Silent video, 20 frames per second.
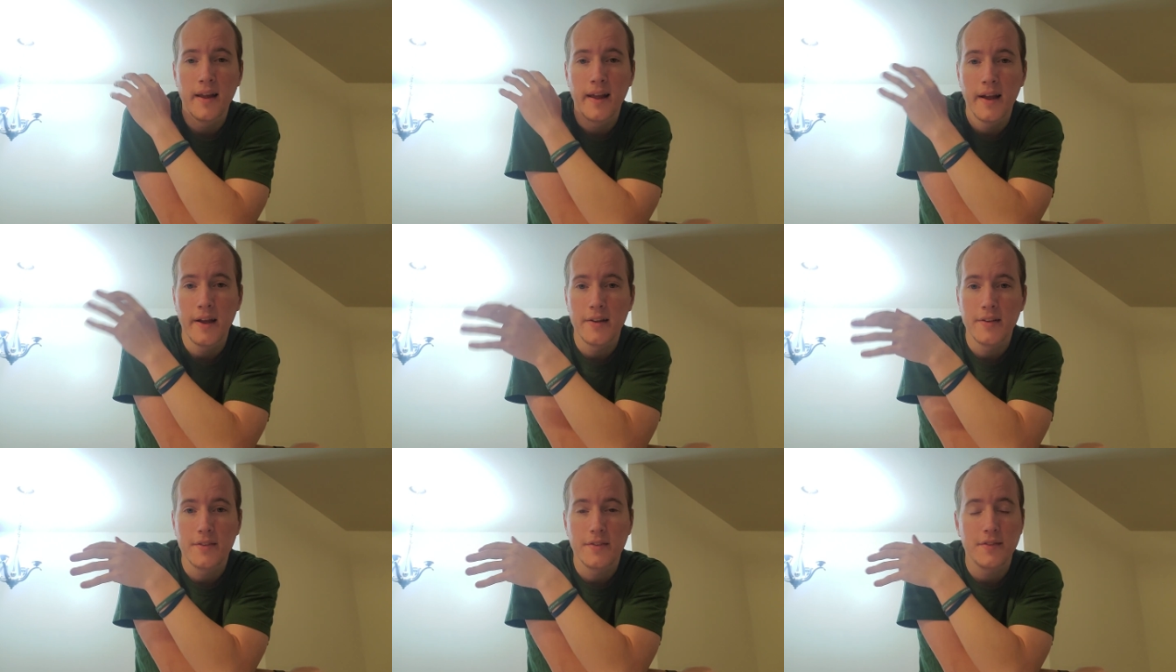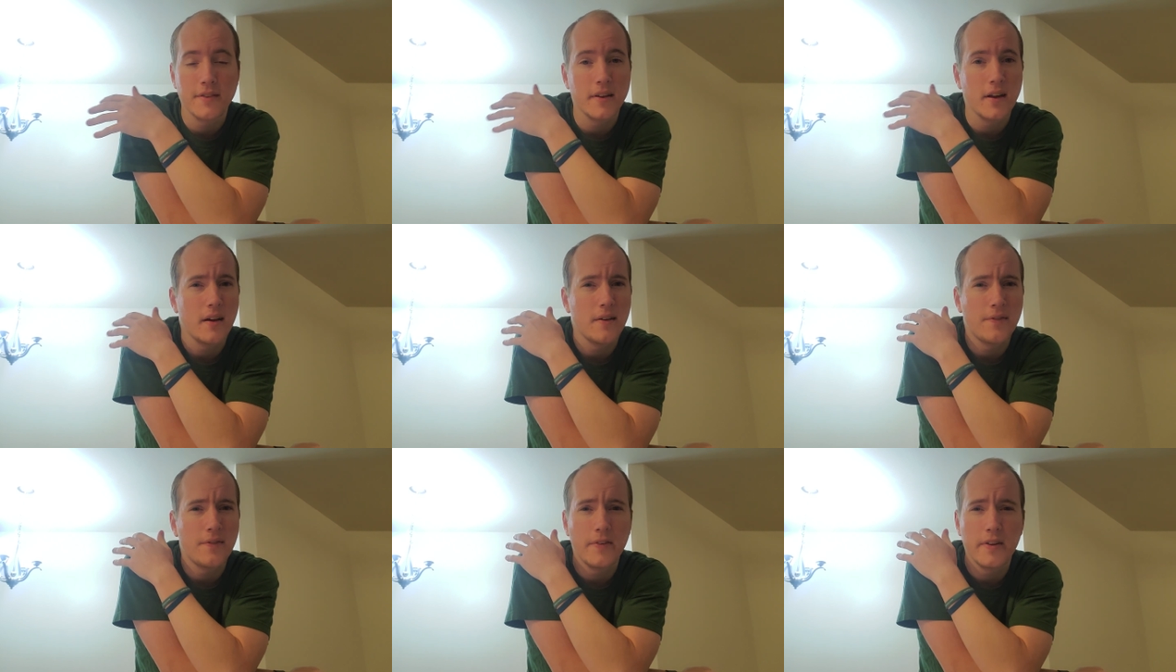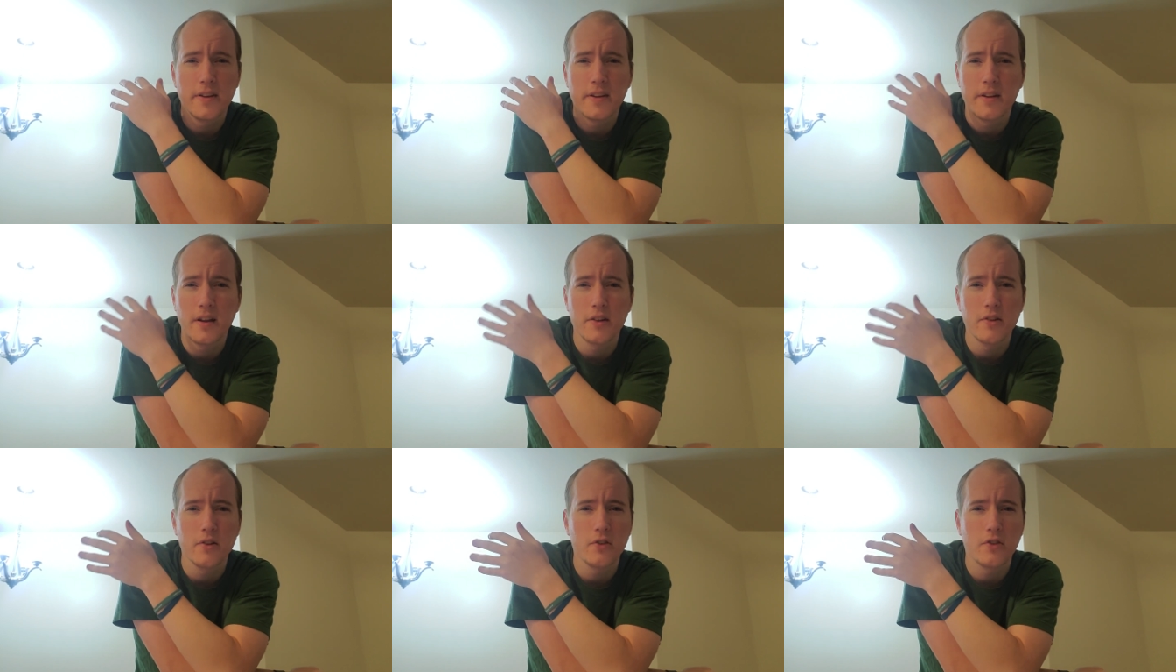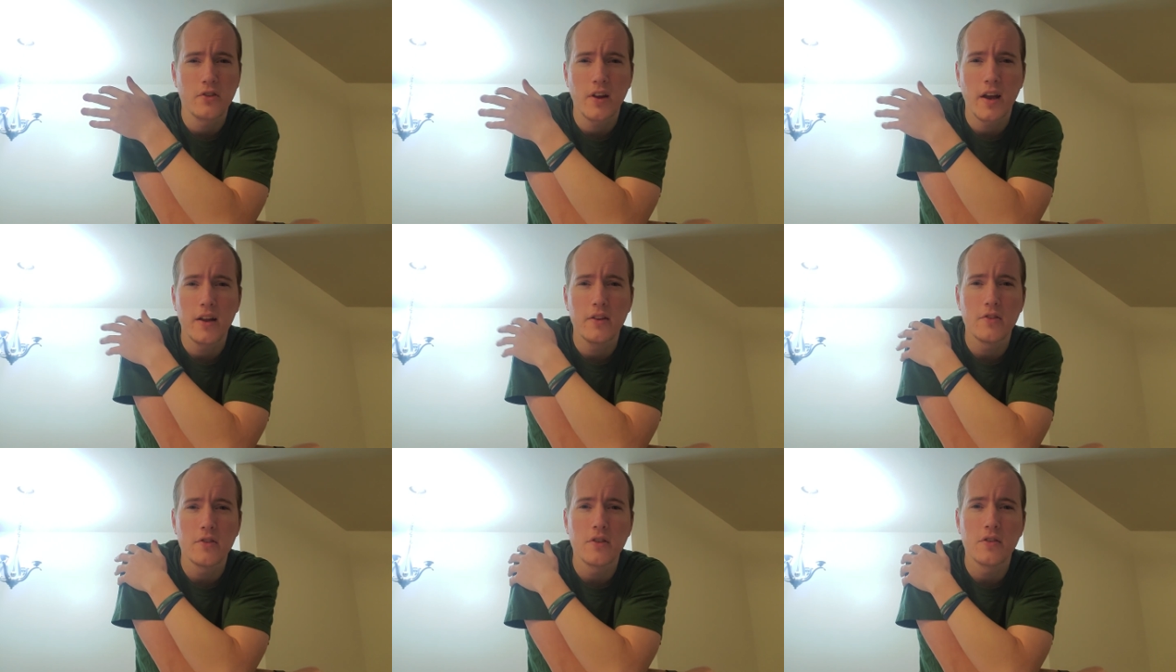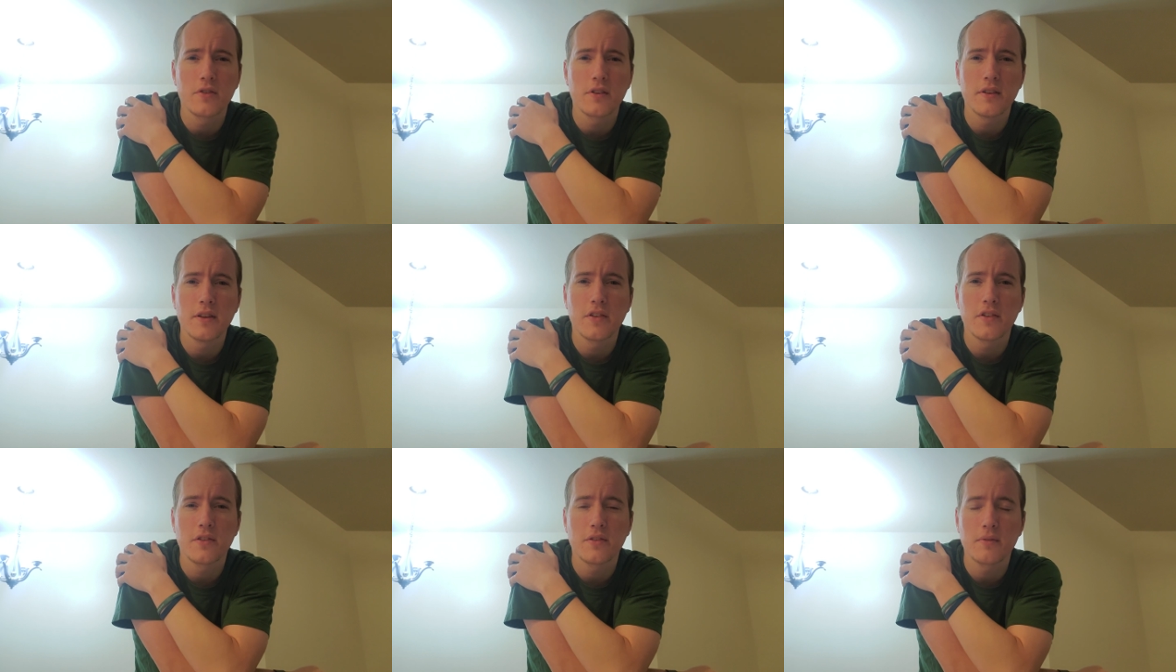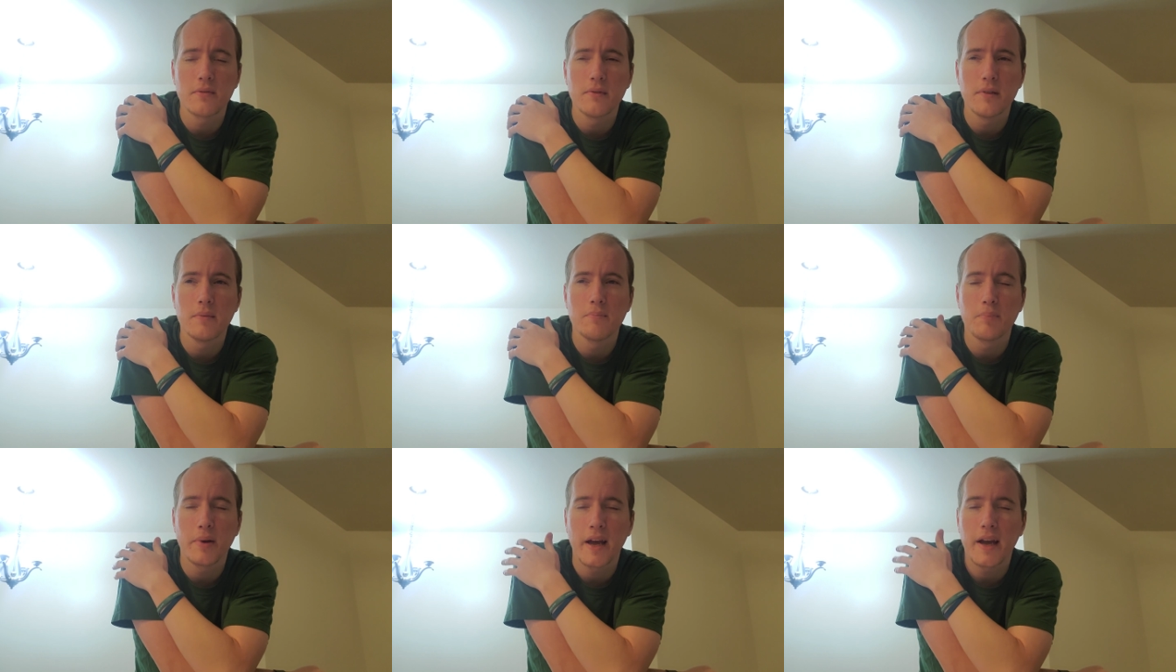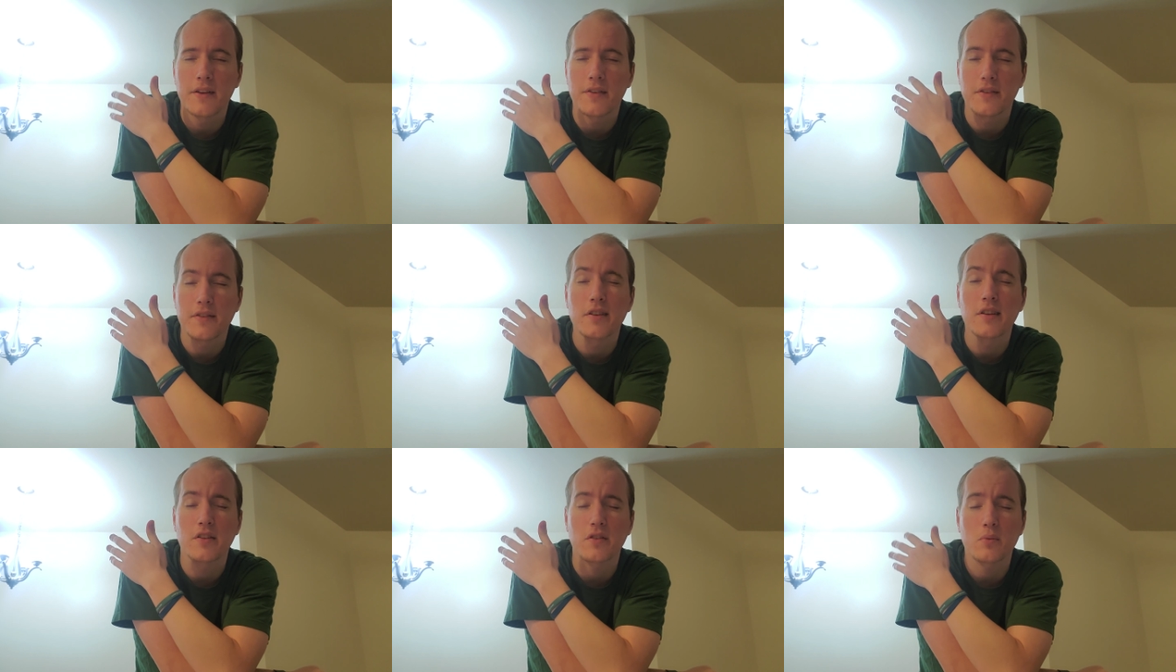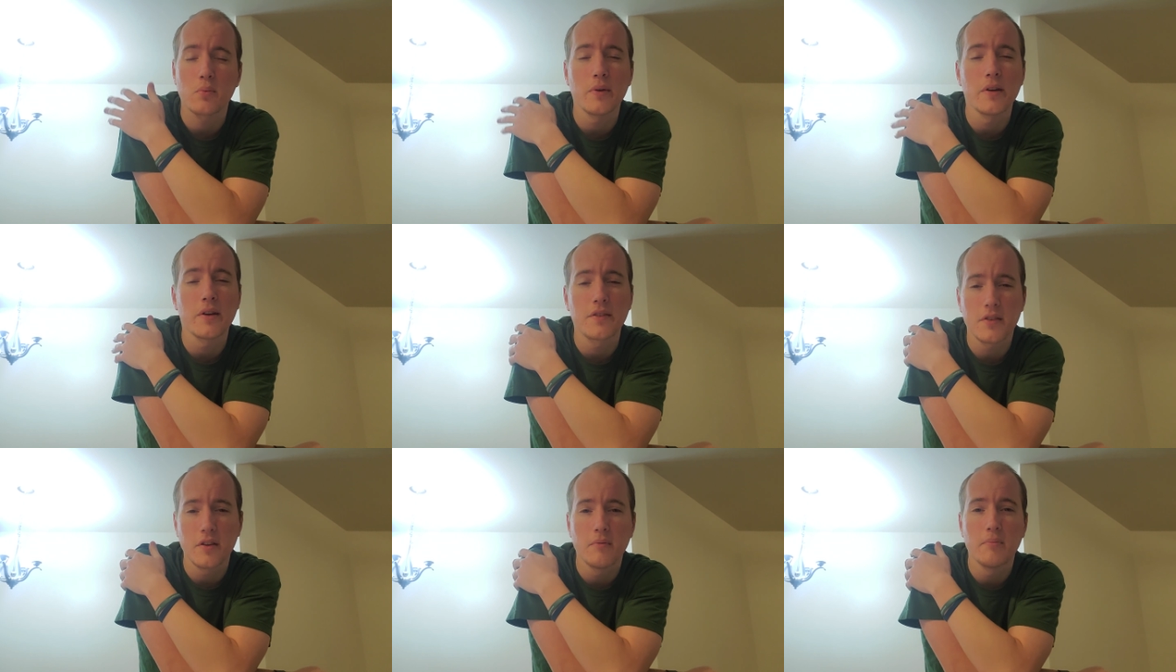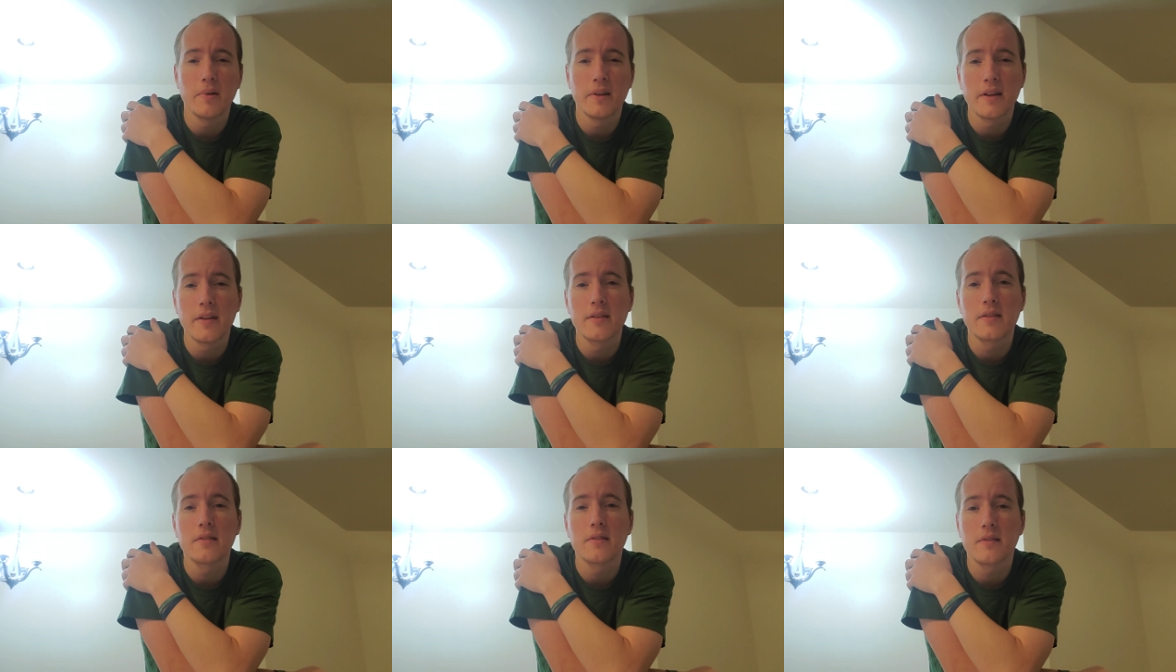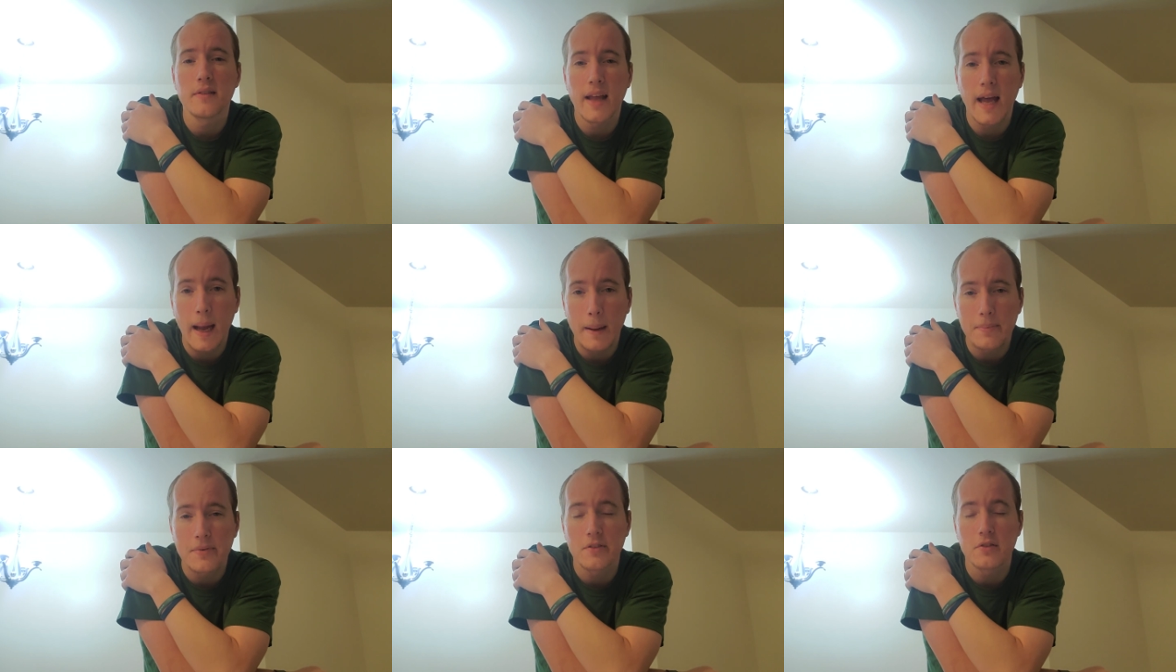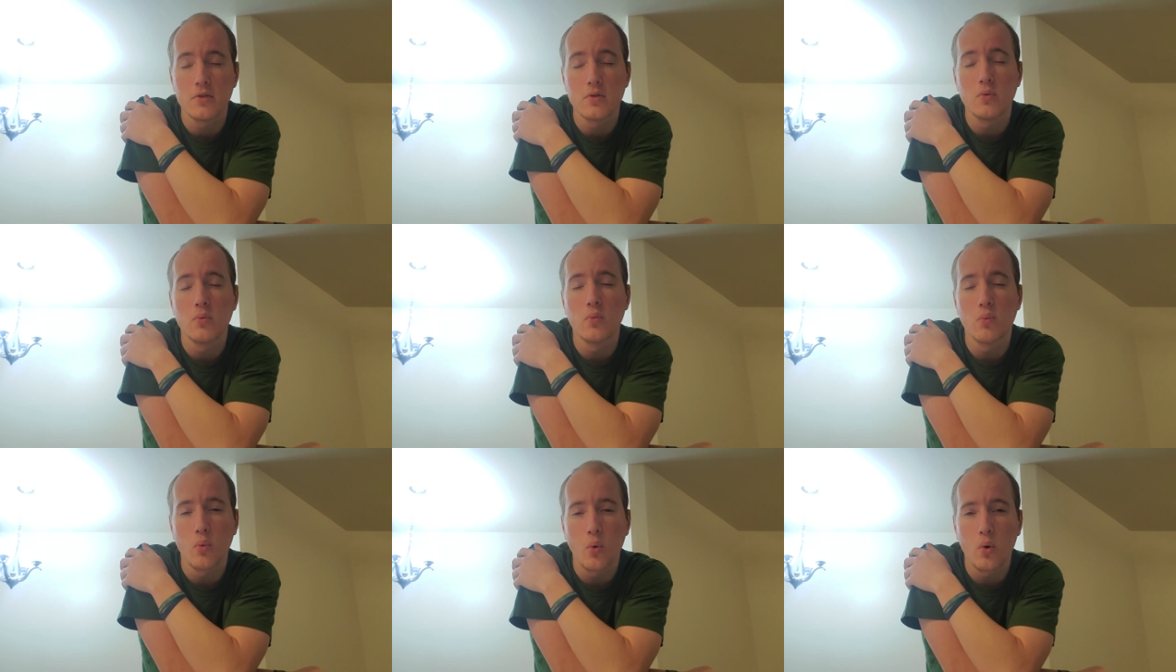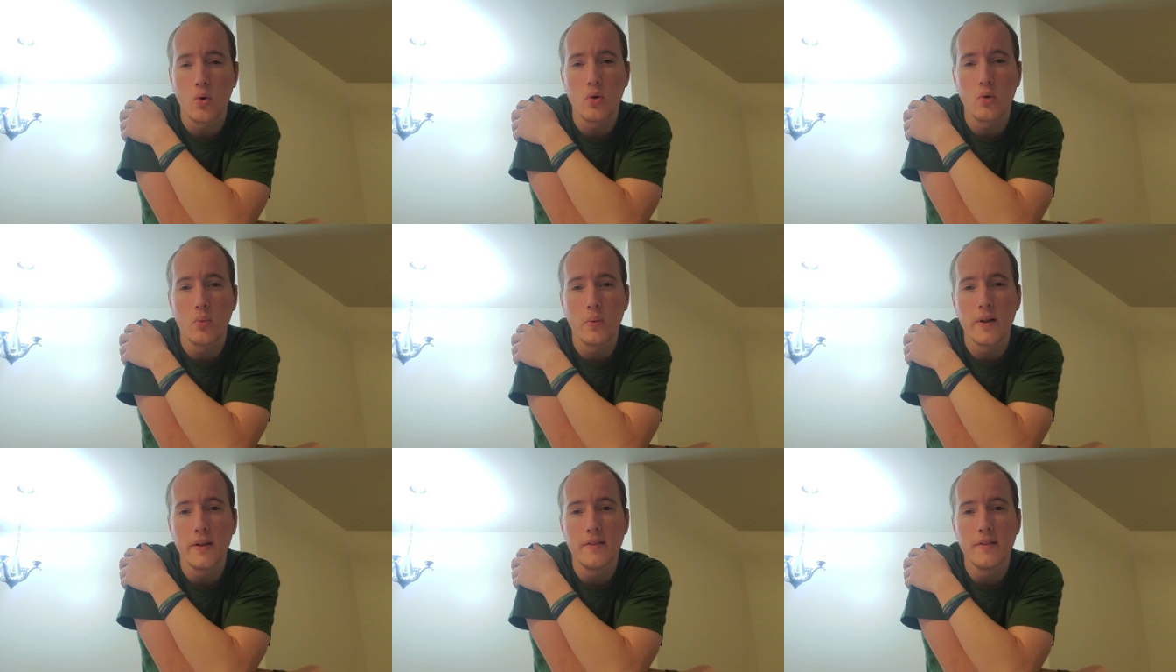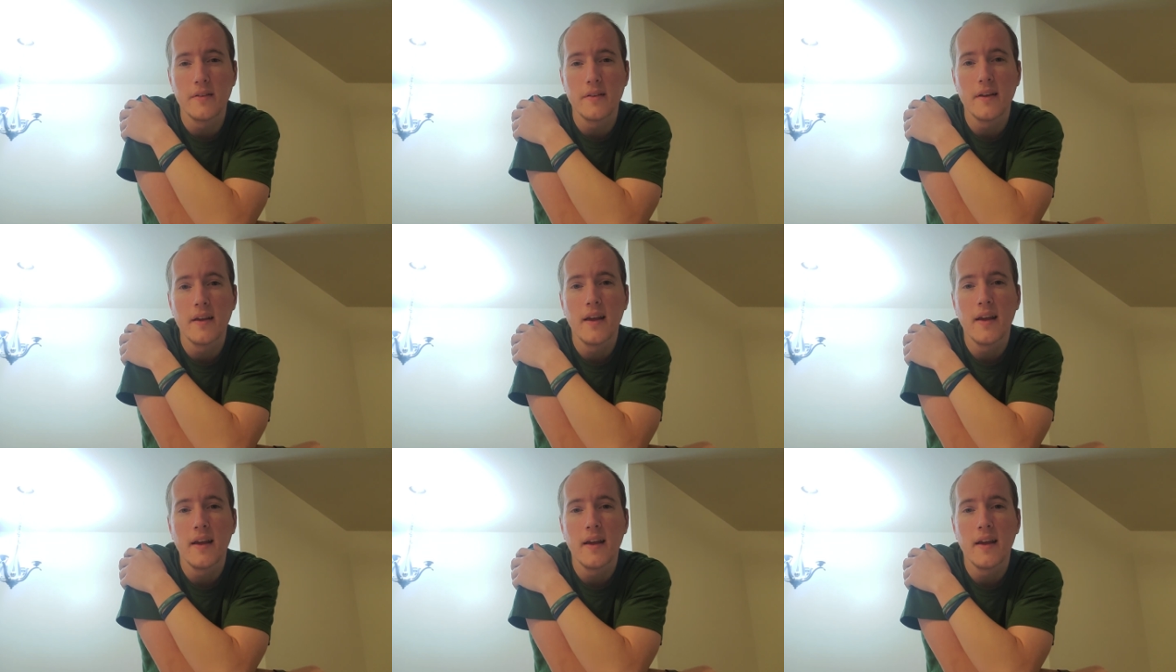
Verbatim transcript: health stuff and other changes. And it's the past six weeks have been an absolute whirlwind.